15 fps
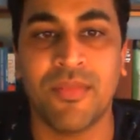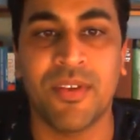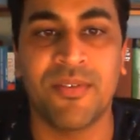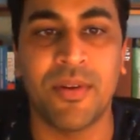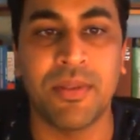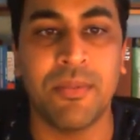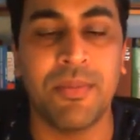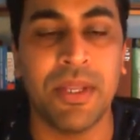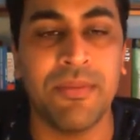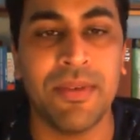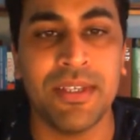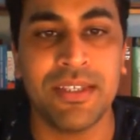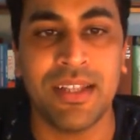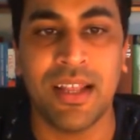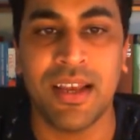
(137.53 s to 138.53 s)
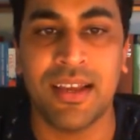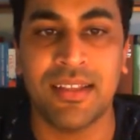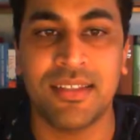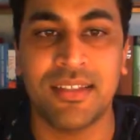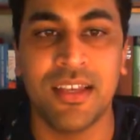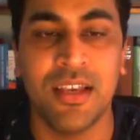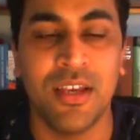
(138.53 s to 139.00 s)
From the previous
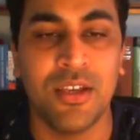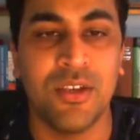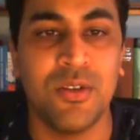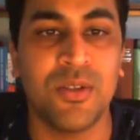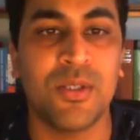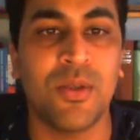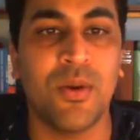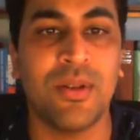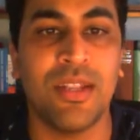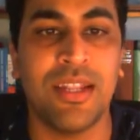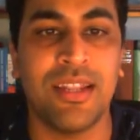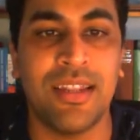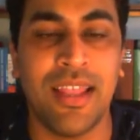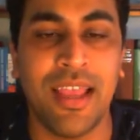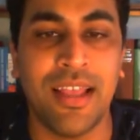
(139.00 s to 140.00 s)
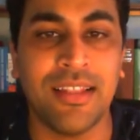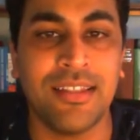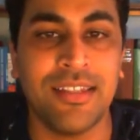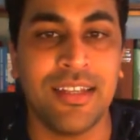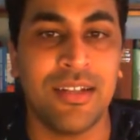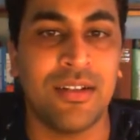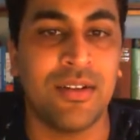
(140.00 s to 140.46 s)
slides, you saw that
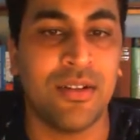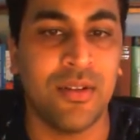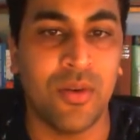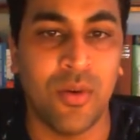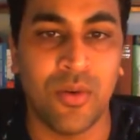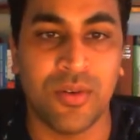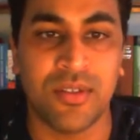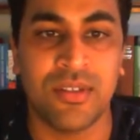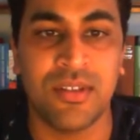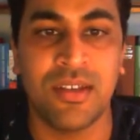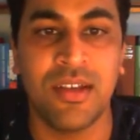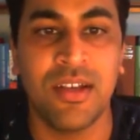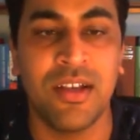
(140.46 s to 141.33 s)
NANDs and NORs